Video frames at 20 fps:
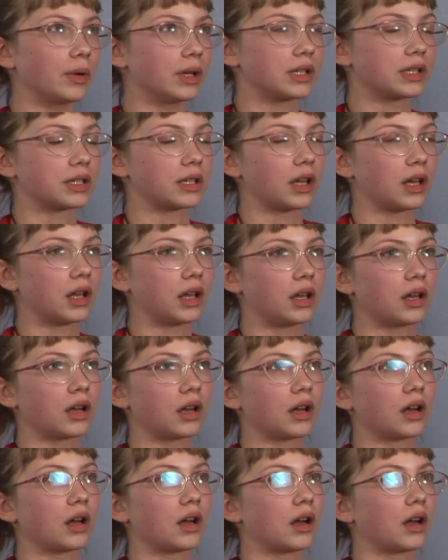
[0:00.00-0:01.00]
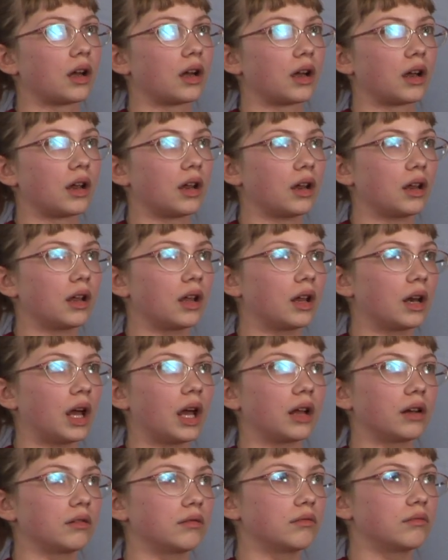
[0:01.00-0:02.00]
it's like it
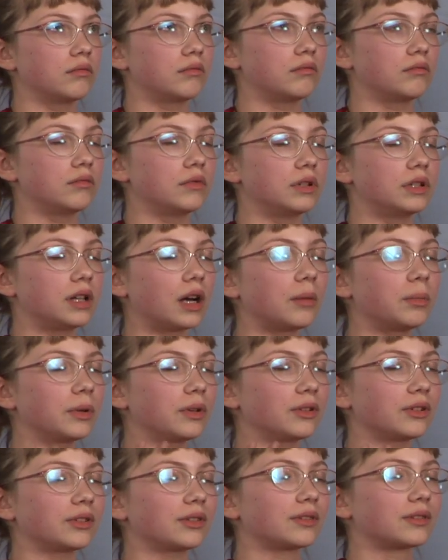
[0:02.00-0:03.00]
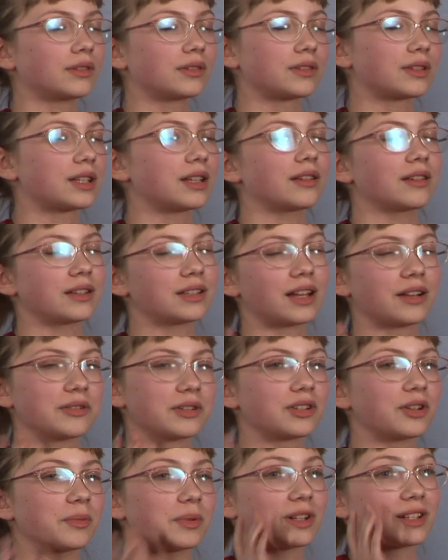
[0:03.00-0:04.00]
had doubled. Or see, this sounds
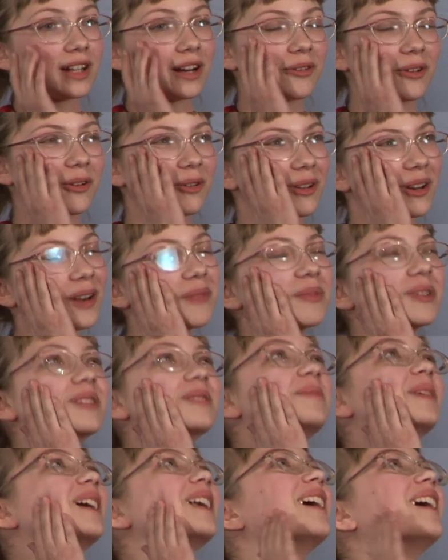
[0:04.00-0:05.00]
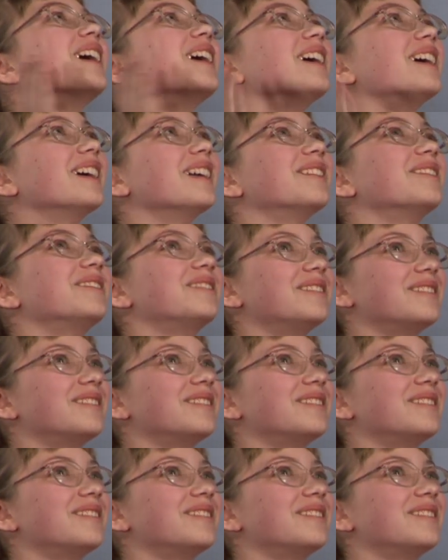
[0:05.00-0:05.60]
stupid because I don't know the numbers, but it.